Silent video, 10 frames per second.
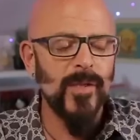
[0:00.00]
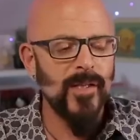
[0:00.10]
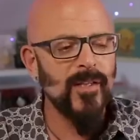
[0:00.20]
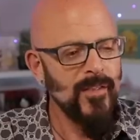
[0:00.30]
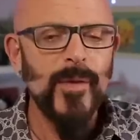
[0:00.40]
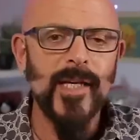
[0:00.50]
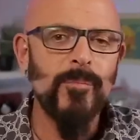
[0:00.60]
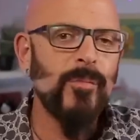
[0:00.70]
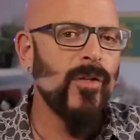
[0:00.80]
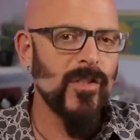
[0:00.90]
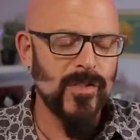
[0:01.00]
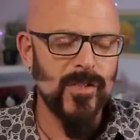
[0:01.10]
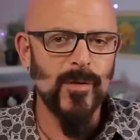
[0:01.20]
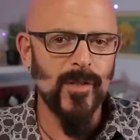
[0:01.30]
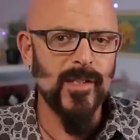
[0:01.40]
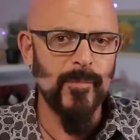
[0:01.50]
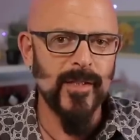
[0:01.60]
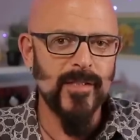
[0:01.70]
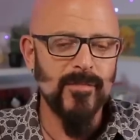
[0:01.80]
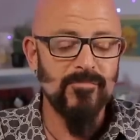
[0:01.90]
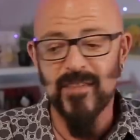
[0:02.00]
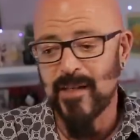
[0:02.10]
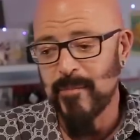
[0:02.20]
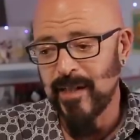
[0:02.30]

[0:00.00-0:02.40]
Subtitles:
where we get pushed to our limits. I